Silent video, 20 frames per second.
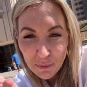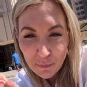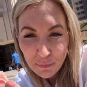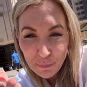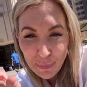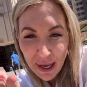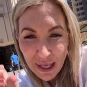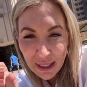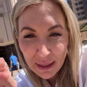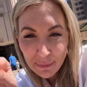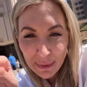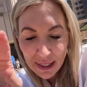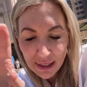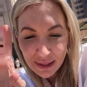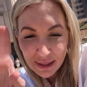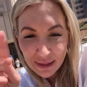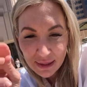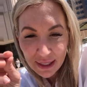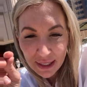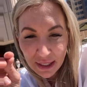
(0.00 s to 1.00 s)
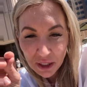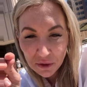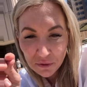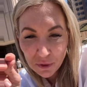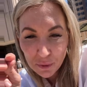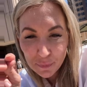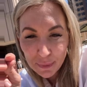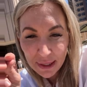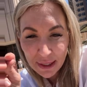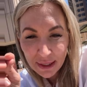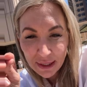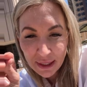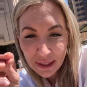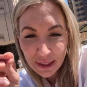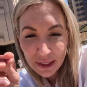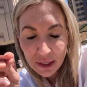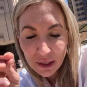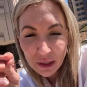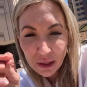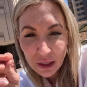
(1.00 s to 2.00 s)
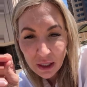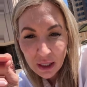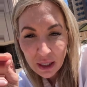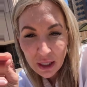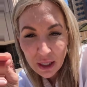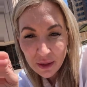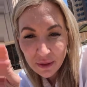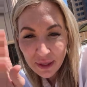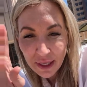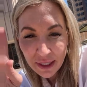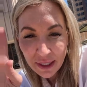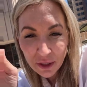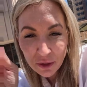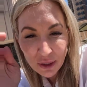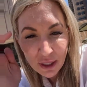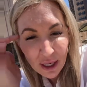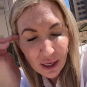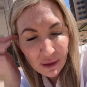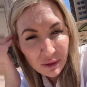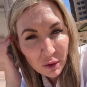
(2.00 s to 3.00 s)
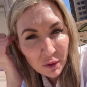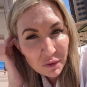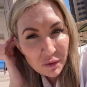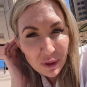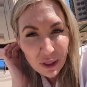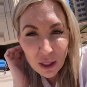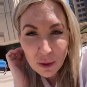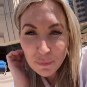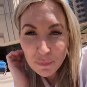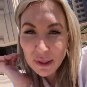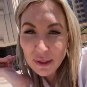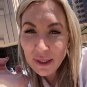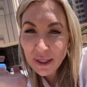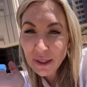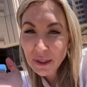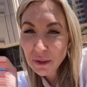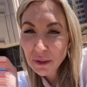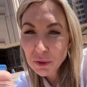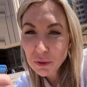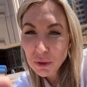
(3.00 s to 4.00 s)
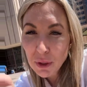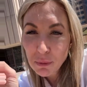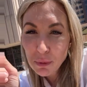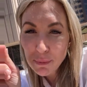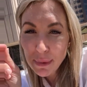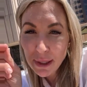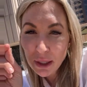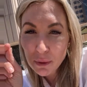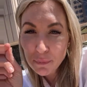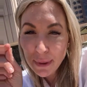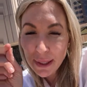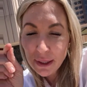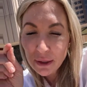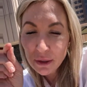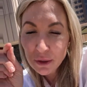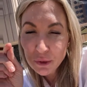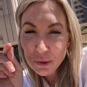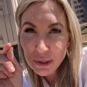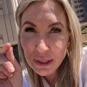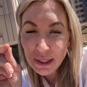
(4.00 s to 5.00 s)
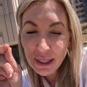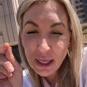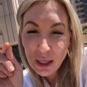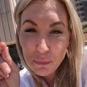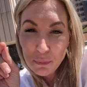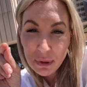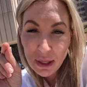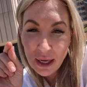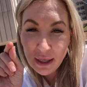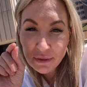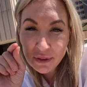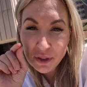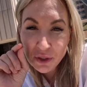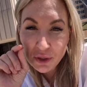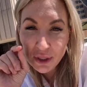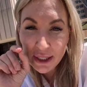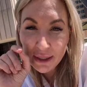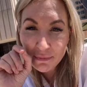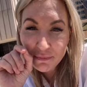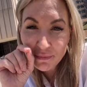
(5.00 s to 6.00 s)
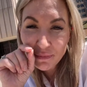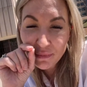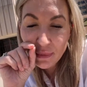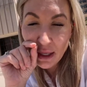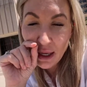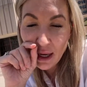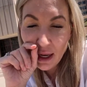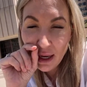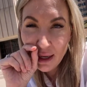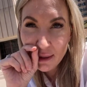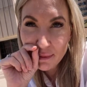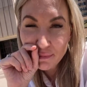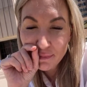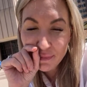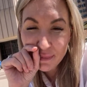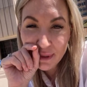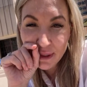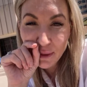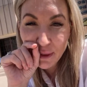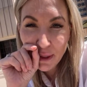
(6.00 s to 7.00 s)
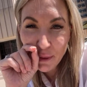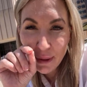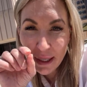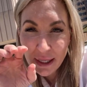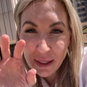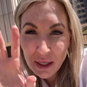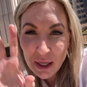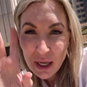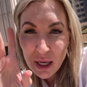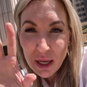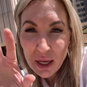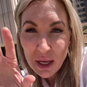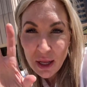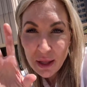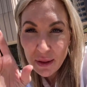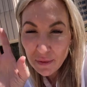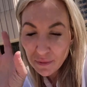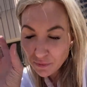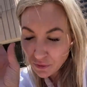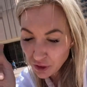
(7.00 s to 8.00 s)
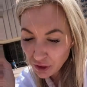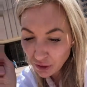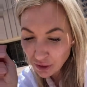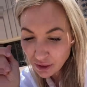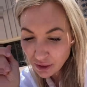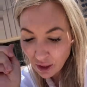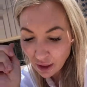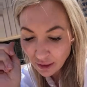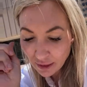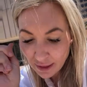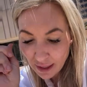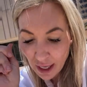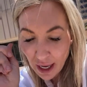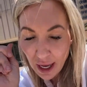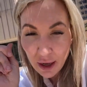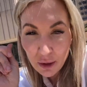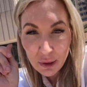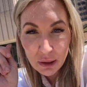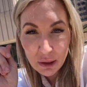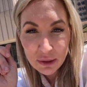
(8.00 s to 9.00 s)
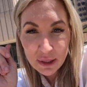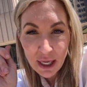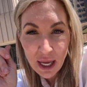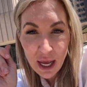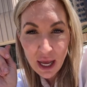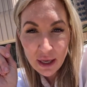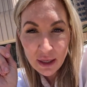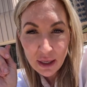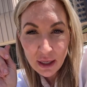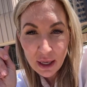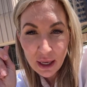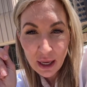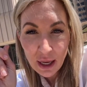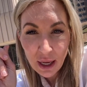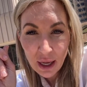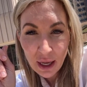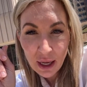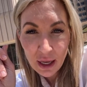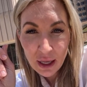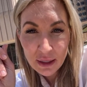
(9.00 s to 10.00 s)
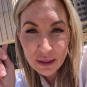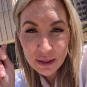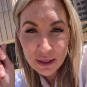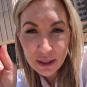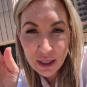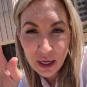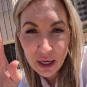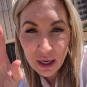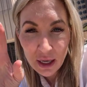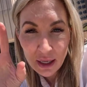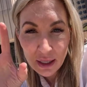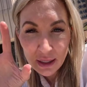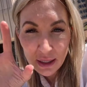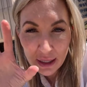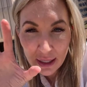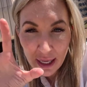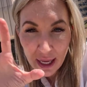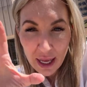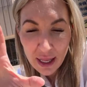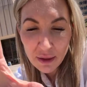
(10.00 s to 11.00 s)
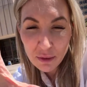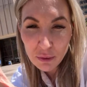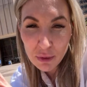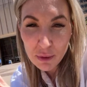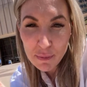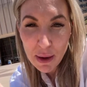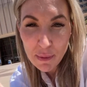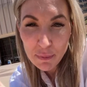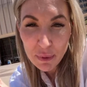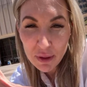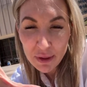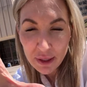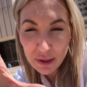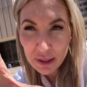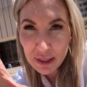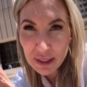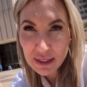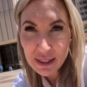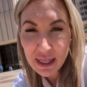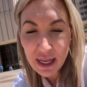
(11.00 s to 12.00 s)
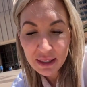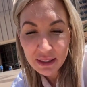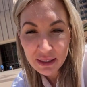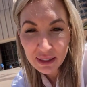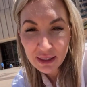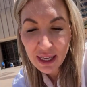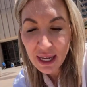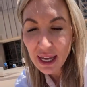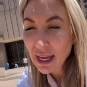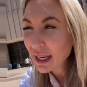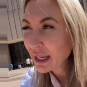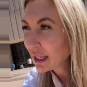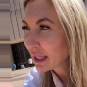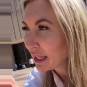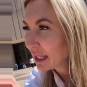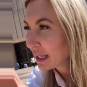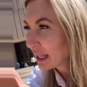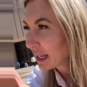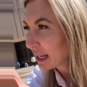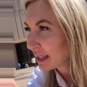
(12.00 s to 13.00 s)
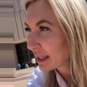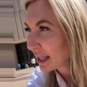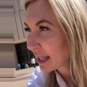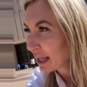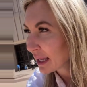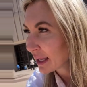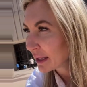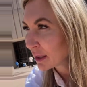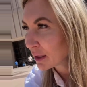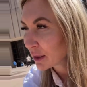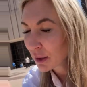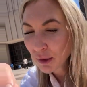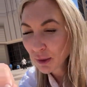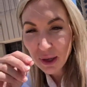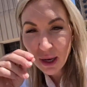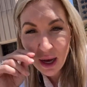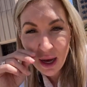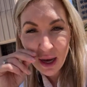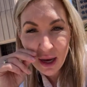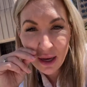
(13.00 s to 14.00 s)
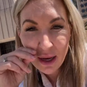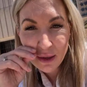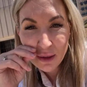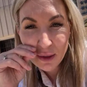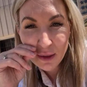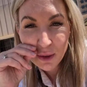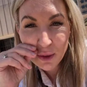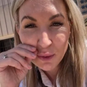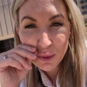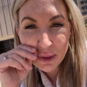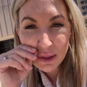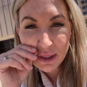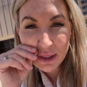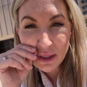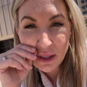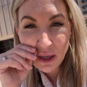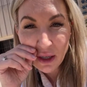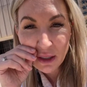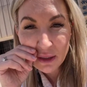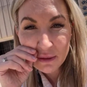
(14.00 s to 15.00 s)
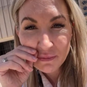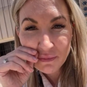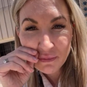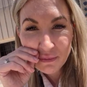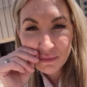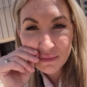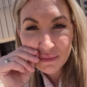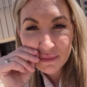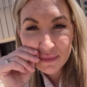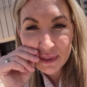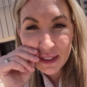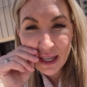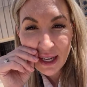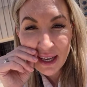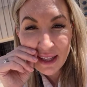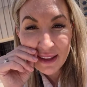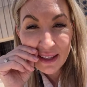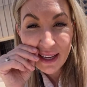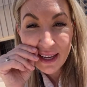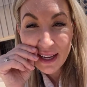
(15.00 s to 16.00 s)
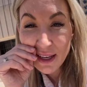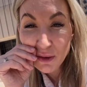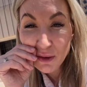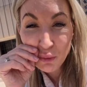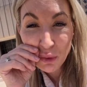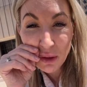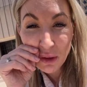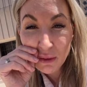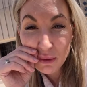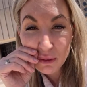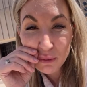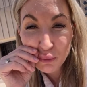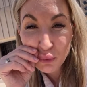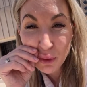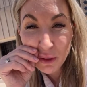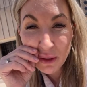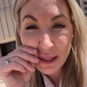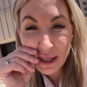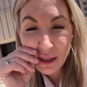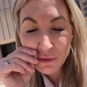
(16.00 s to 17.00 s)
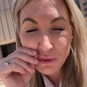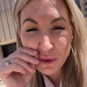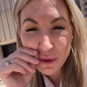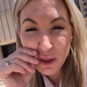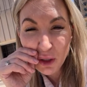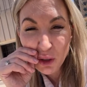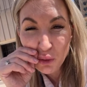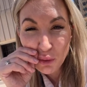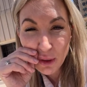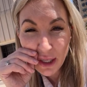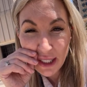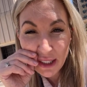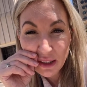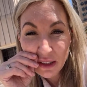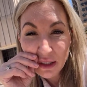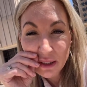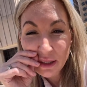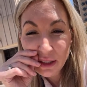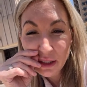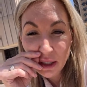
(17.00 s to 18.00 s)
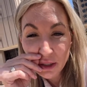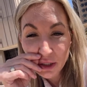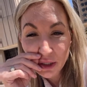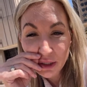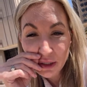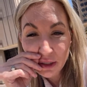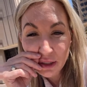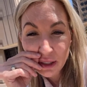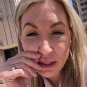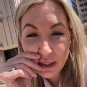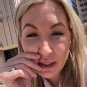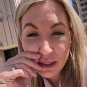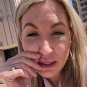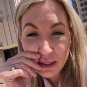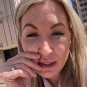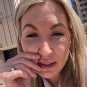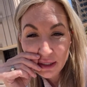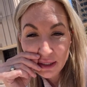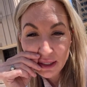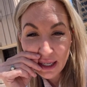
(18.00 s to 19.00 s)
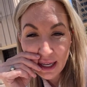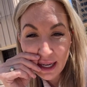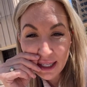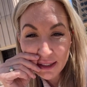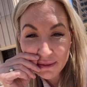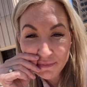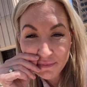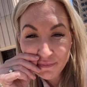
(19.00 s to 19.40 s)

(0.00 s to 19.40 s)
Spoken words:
Petty Mason, thank you for being here. Thank you to everyone for helping. Thank you to Troublemaker Baker, who's going to live stream. So anyway, she'll start that around 10. And again, remember, there is that delay, and then we'll start. And then we're there for a great discussion tonight.